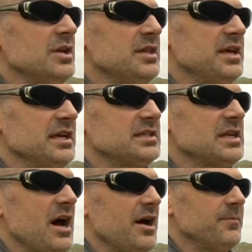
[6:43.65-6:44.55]
this
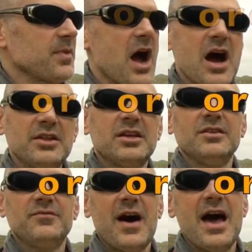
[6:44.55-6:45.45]

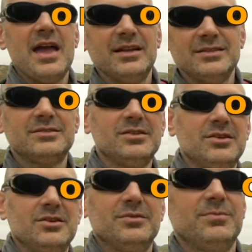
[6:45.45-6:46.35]
unconfined
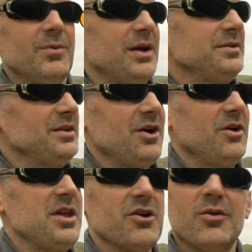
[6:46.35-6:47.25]
to what,
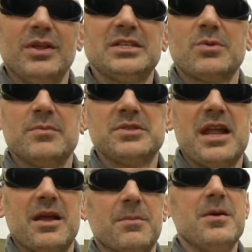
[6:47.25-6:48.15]
here, at least where I'm
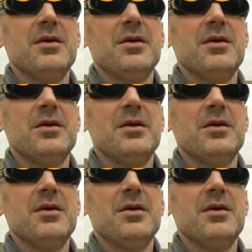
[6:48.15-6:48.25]
standing,